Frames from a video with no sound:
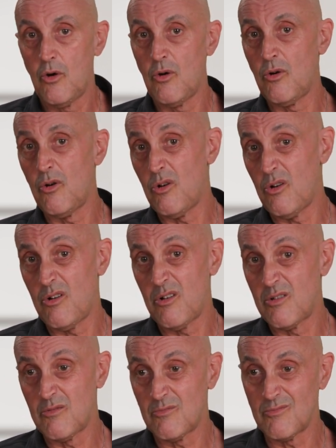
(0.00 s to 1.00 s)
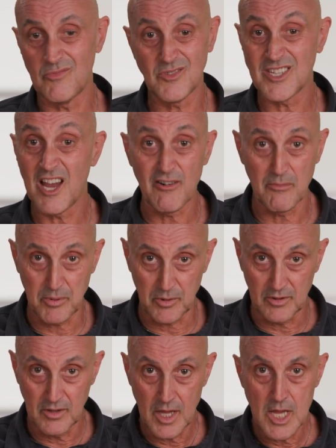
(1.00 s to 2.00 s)
or
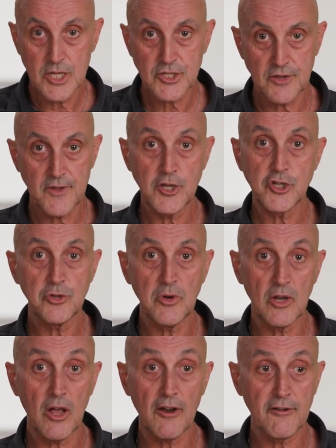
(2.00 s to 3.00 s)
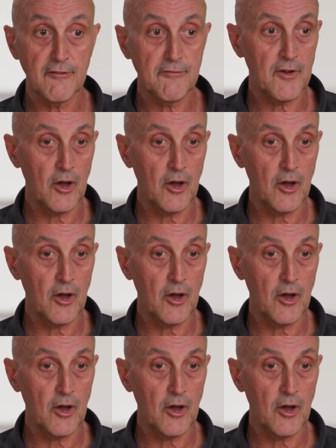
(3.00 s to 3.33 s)
terrible. So they do a lot of